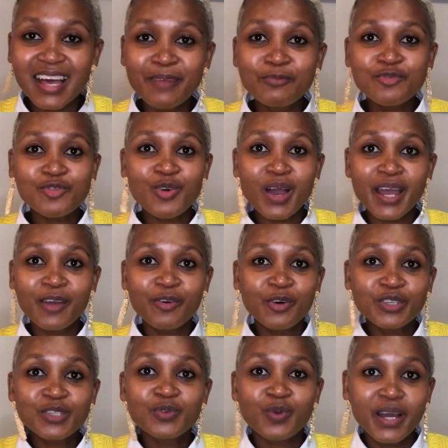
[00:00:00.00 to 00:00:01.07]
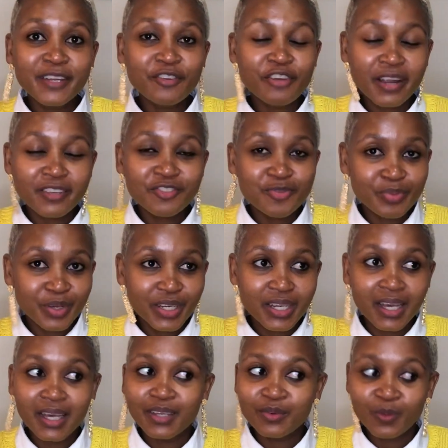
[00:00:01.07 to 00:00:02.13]
i'm sure i ordered one crunch burger
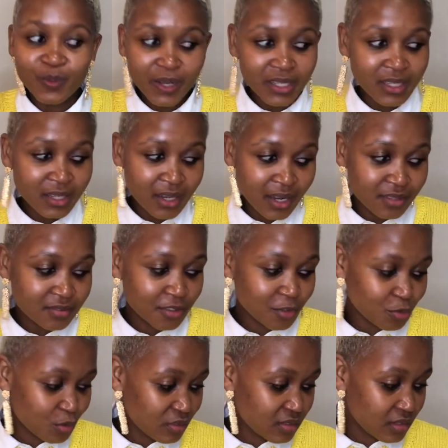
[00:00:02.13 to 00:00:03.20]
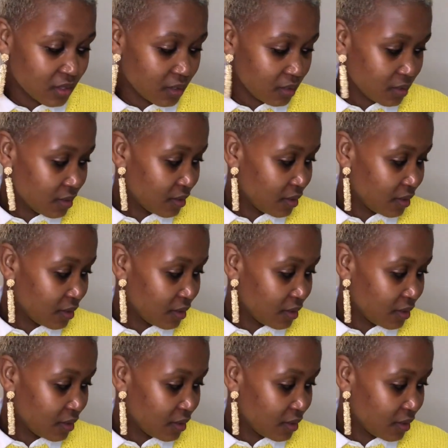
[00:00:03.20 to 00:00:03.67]
and one classic twister